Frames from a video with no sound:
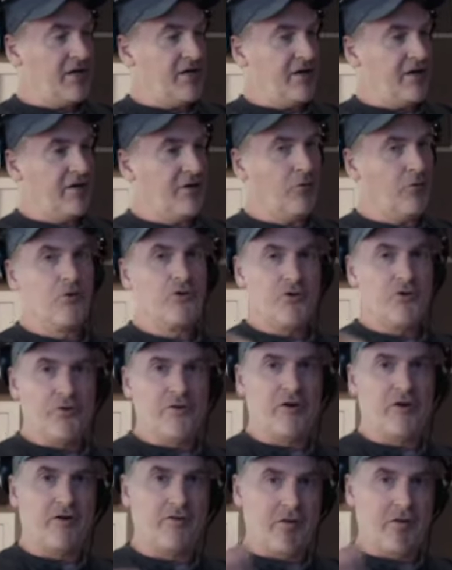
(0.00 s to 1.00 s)
we're doing
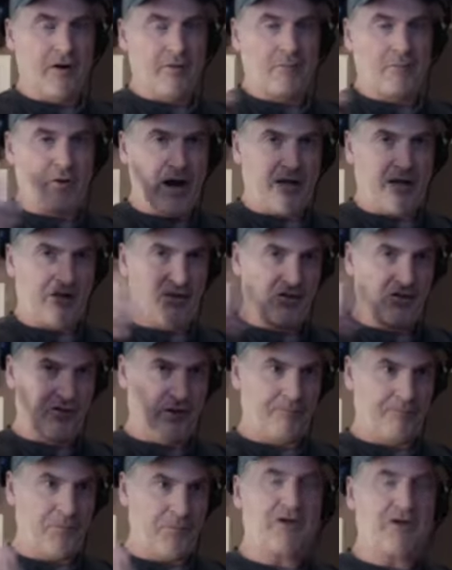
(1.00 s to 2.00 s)
our practice,
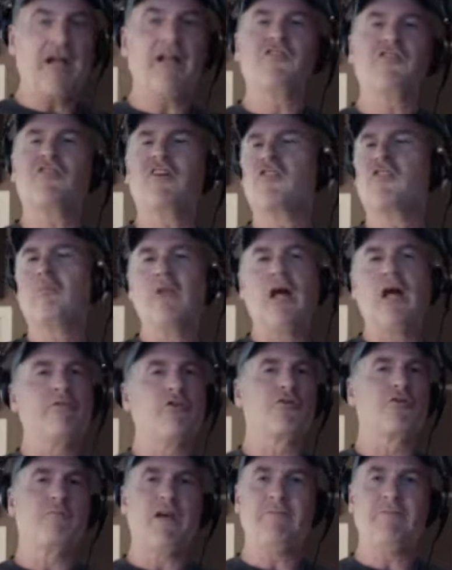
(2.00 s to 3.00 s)
and okay, let's get some
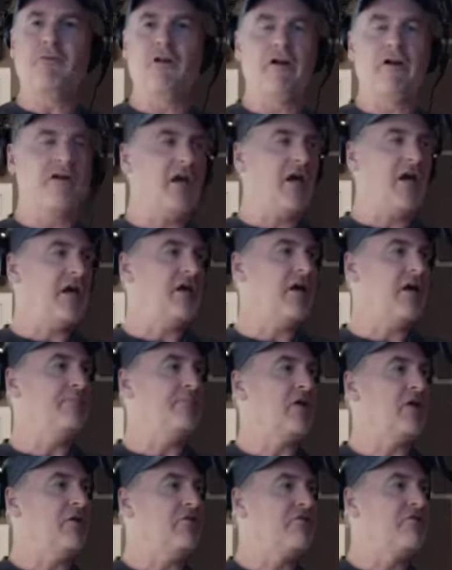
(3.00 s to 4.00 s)
levels, people. Okay,
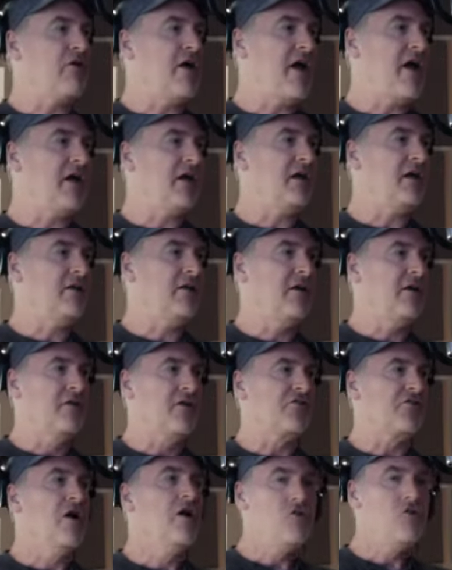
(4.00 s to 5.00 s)
Frank, and you hear
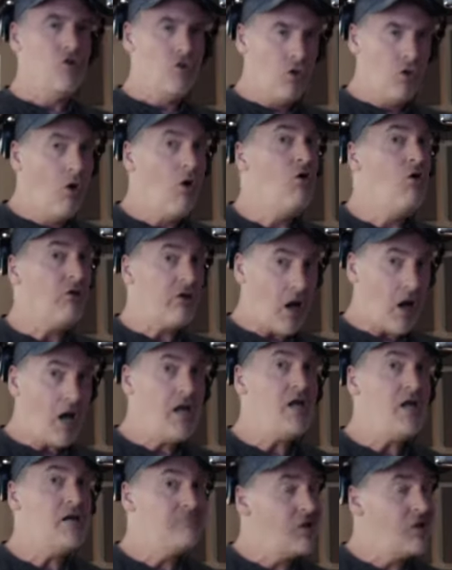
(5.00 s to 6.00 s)
this,
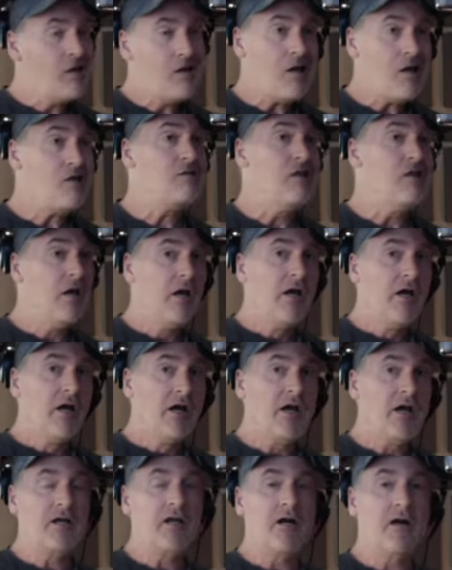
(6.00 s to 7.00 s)
okay,
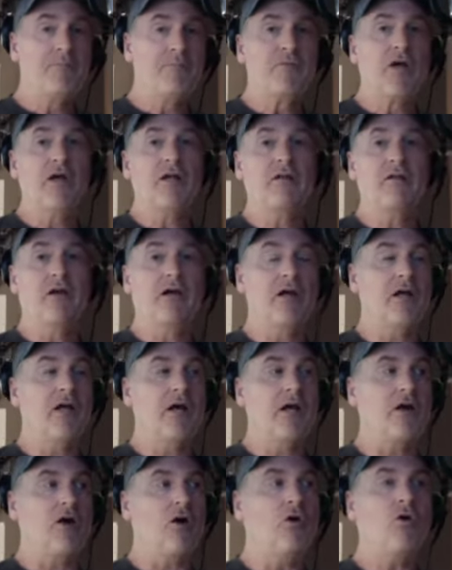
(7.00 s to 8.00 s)
and
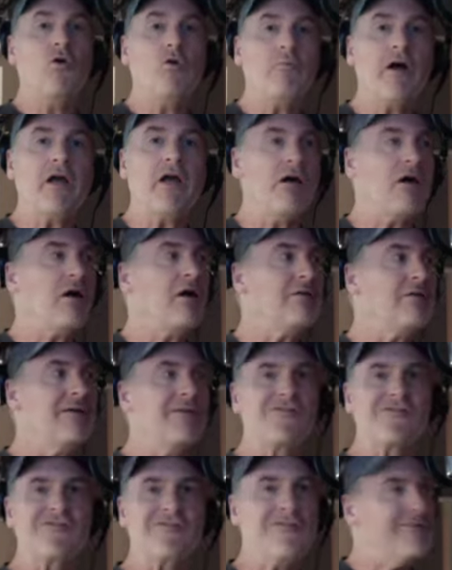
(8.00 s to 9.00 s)
I go, oh my God,
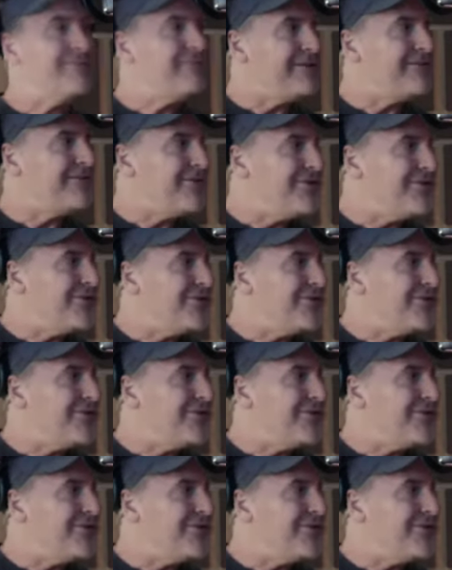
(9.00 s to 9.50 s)
that's Scooby Doo,